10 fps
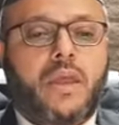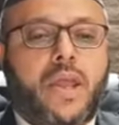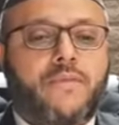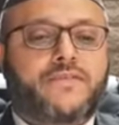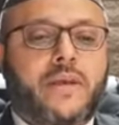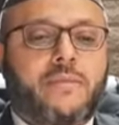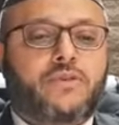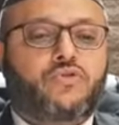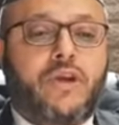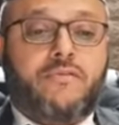If
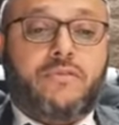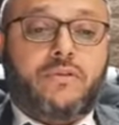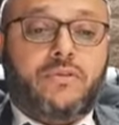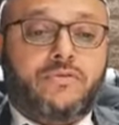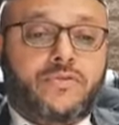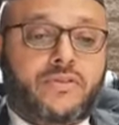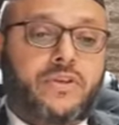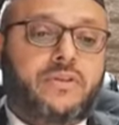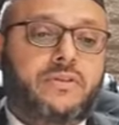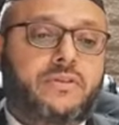someone traveled
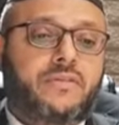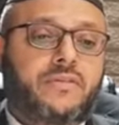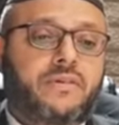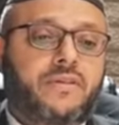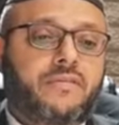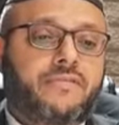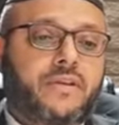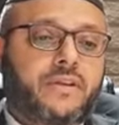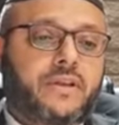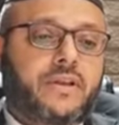overseas,
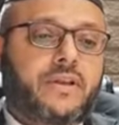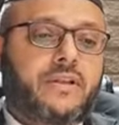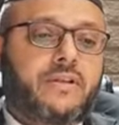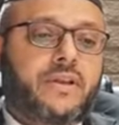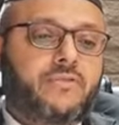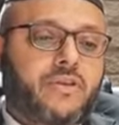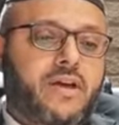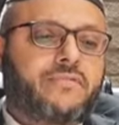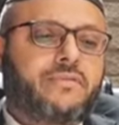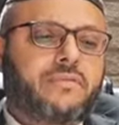fell ill and
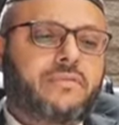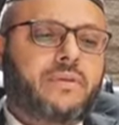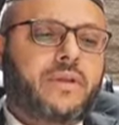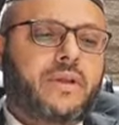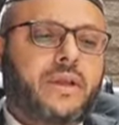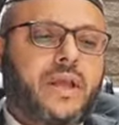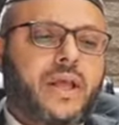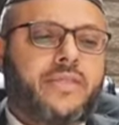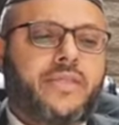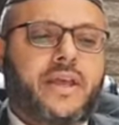recovered,
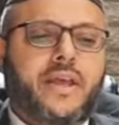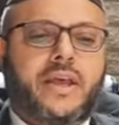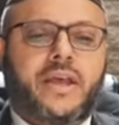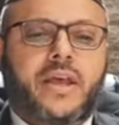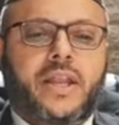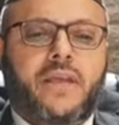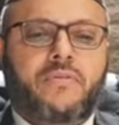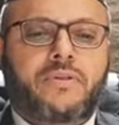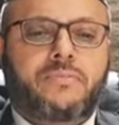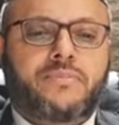and then he
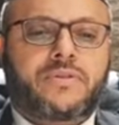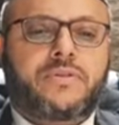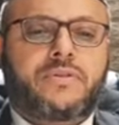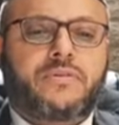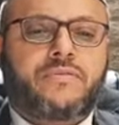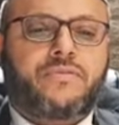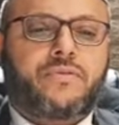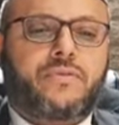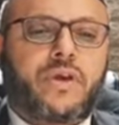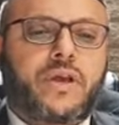was in prison
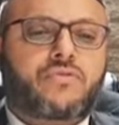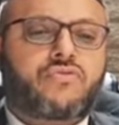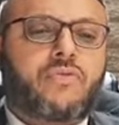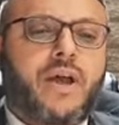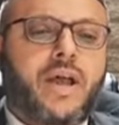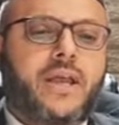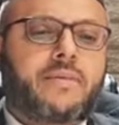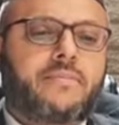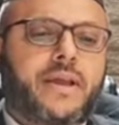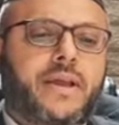for a
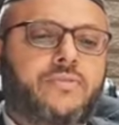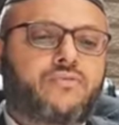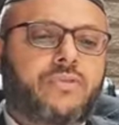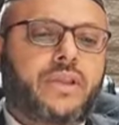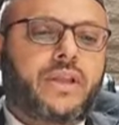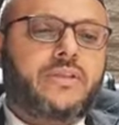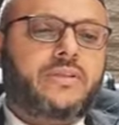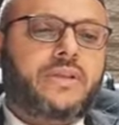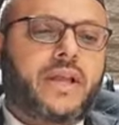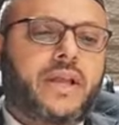crime and
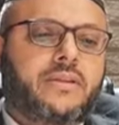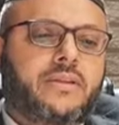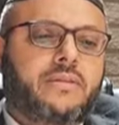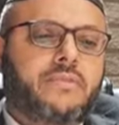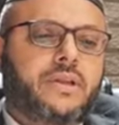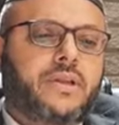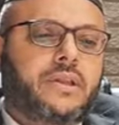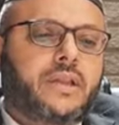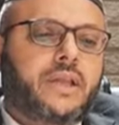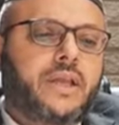released and
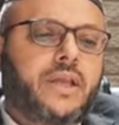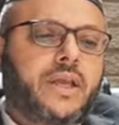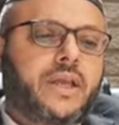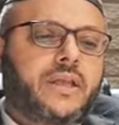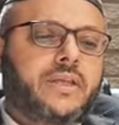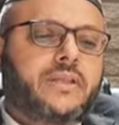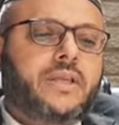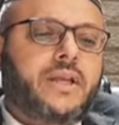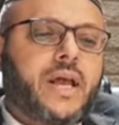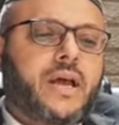immediately
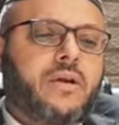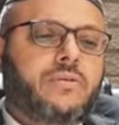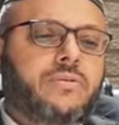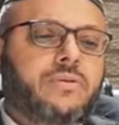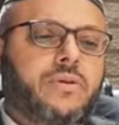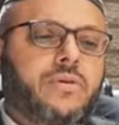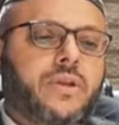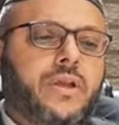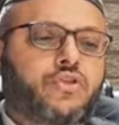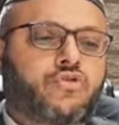set out on
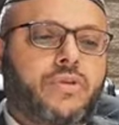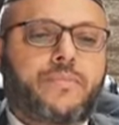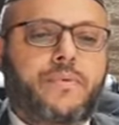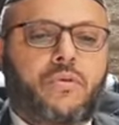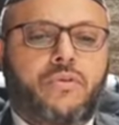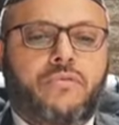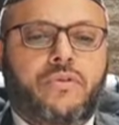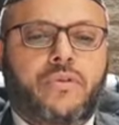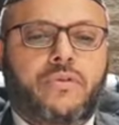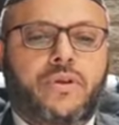a trip
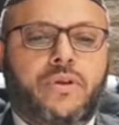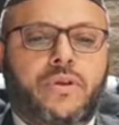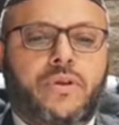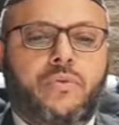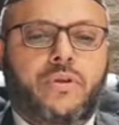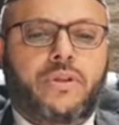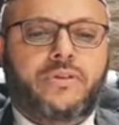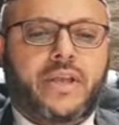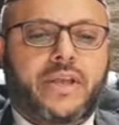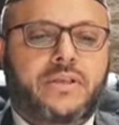over the
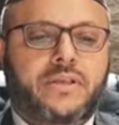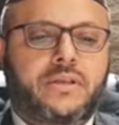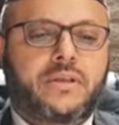wilderness,